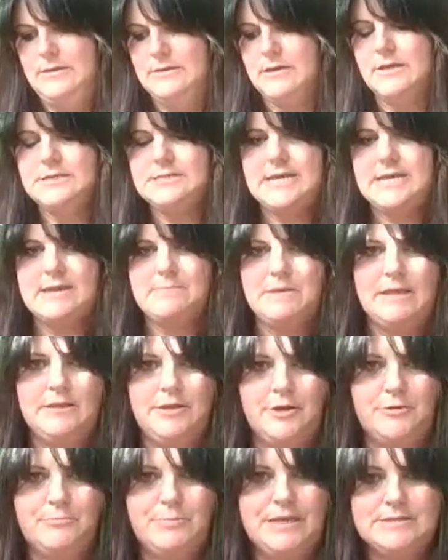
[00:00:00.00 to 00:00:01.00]
Gonna take me a
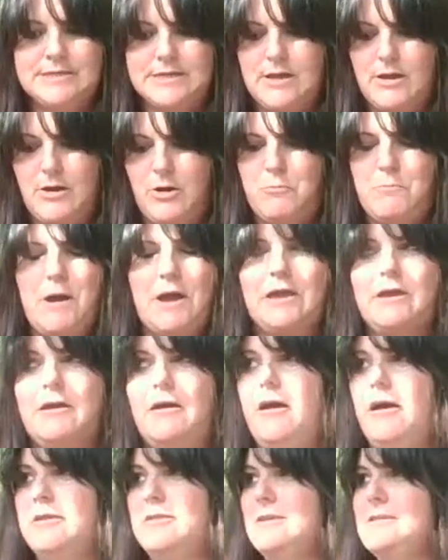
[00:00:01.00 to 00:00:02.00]
little bit to get. Oh my
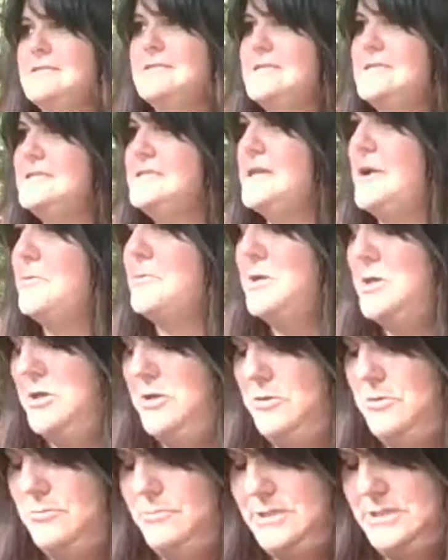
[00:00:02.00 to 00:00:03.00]
God, this is so
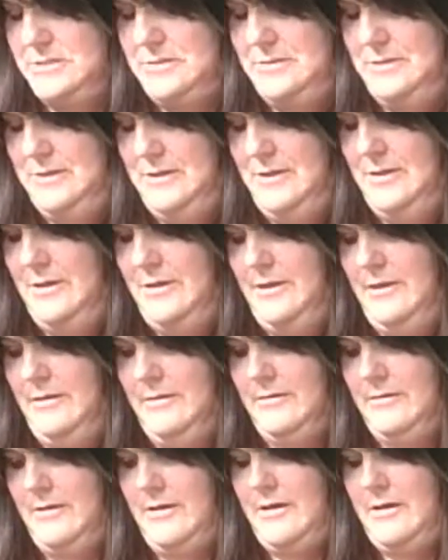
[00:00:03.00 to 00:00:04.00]
cute.
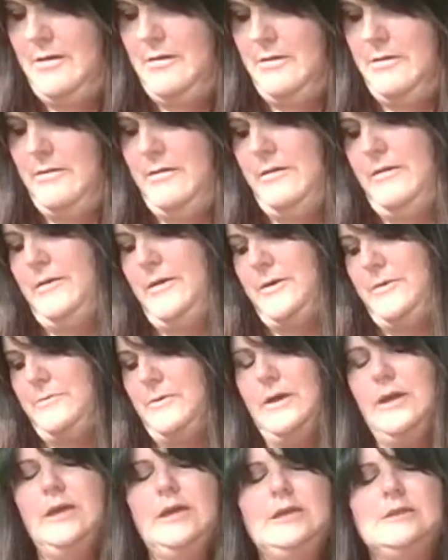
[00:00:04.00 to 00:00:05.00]
Oh,
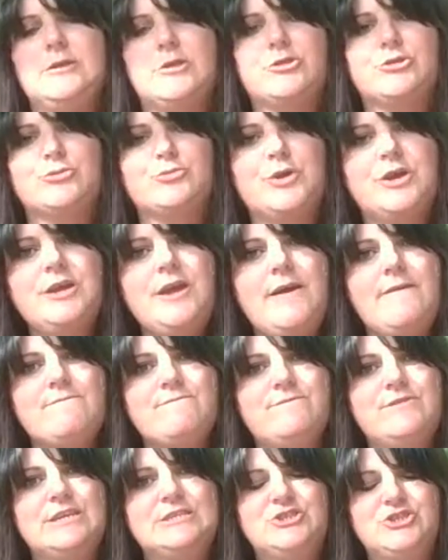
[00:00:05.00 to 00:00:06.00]
the three of
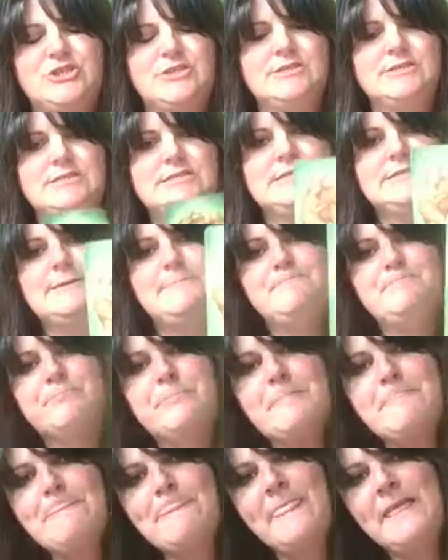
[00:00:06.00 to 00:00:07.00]
visions.
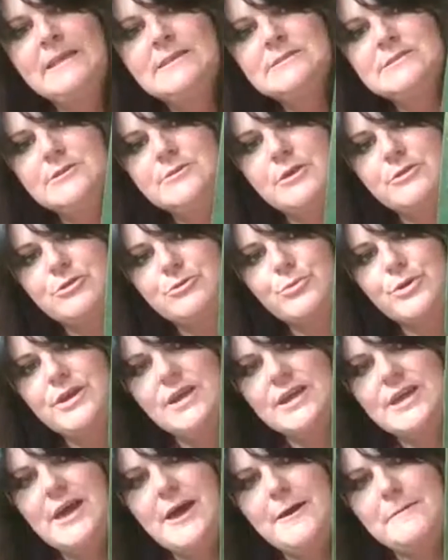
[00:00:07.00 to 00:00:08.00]
So the three
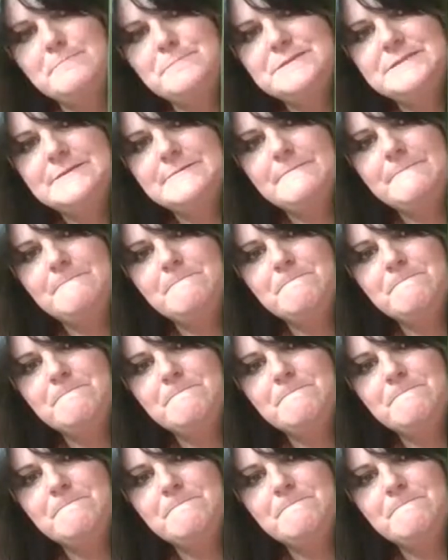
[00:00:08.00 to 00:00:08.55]
of cups.